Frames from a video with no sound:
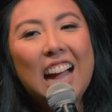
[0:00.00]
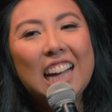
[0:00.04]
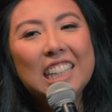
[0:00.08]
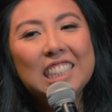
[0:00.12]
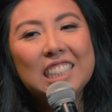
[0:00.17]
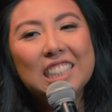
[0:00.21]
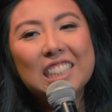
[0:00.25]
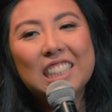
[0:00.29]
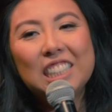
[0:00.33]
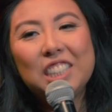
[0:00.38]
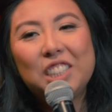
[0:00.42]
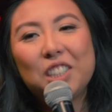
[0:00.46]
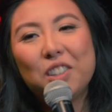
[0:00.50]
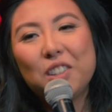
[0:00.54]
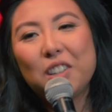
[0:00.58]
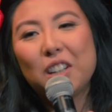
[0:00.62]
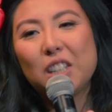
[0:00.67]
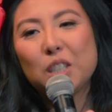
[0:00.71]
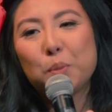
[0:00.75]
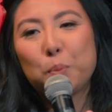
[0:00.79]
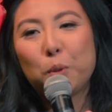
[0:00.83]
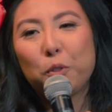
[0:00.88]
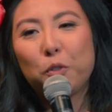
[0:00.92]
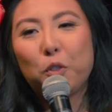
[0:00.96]
did that joke. I
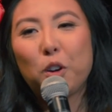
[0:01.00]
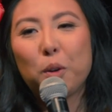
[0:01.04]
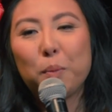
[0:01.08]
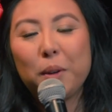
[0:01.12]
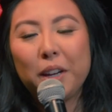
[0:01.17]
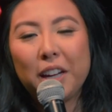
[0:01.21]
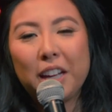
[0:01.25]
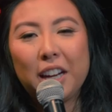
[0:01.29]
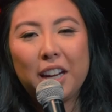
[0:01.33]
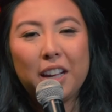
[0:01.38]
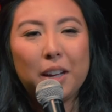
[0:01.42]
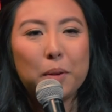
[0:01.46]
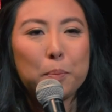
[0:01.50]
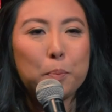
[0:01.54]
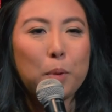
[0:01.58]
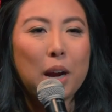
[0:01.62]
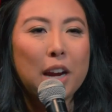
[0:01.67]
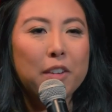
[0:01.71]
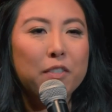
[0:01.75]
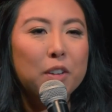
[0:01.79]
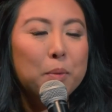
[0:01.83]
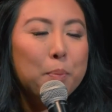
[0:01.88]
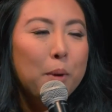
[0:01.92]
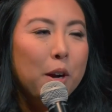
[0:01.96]
was performing at a
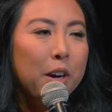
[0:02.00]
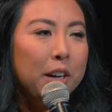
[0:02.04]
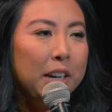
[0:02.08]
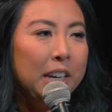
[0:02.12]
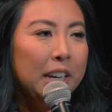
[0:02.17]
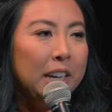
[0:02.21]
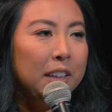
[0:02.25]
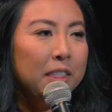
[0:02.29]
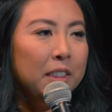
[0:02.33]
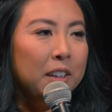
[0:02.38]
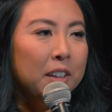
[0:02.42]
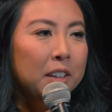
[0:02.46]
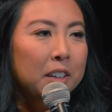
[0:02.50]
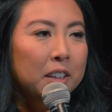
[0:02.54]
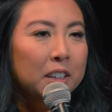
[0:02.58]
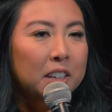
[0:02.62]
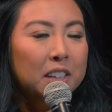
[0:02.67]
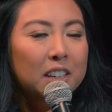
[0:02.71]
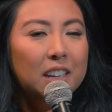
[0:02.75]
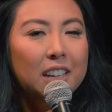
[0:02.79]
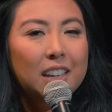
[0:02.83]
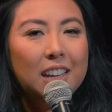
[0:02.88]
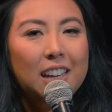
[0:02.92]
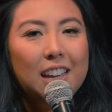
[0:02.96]
private party in the
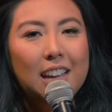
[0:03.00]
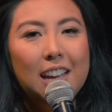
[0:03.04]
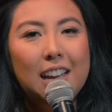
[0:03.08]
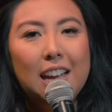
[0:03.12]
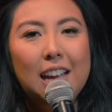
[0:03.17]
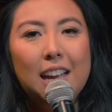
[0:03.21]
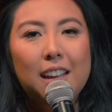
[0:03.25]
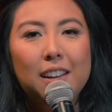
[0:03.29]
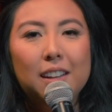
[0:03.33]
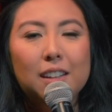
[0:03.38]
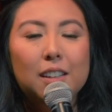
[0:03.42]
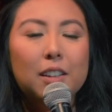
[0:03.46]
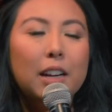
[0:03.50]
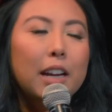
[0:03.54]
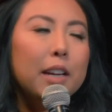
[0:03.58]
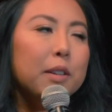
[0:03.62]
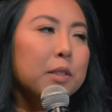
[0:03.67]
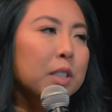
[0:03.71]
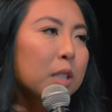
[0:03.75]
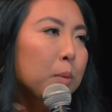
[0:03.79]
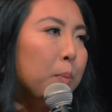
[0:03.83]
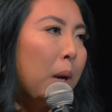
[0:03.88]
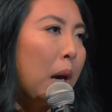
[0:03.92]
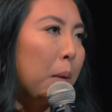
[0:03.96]
hood. And, okay, it
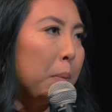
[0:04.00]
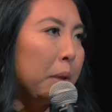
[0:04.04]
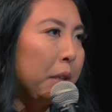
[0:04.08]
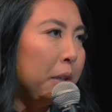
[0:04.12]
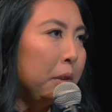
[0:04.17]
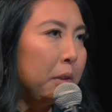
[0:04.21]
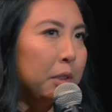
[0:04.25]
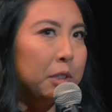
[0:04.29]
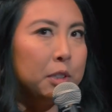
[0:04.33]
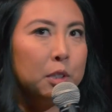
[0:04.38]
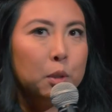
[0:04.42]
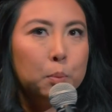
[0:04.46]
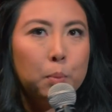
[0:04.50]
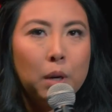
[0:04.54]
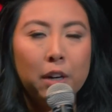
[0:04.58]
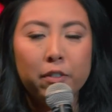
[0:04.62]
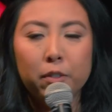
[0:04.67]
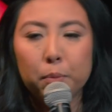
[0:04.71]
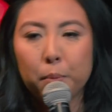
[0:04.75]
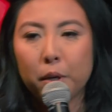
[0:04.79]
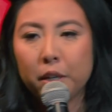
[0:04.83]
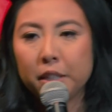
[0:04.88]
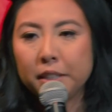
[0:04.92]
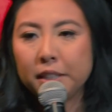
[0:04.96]
was a barbecue. There's no
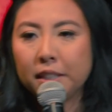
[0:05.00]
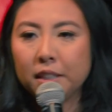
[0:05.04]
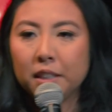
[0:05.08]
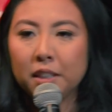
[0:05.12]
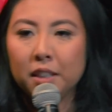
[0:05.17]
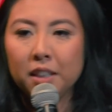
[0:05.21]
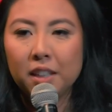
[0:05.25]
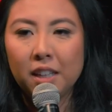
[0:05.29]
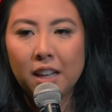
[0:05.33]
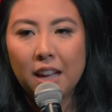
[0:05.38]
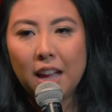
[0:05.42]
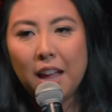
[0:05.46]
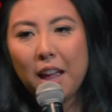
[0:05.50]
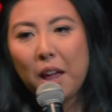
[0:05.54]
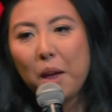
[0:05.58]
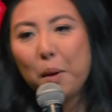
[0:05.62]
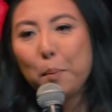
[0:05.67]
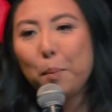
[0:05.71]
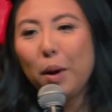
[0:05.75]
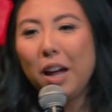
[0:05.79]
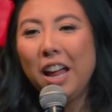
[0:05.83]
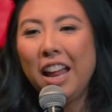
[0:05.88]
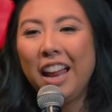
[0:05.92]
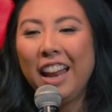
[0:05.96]
private parties in the hood.
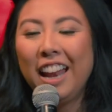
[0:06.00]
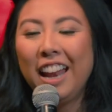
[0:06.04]
But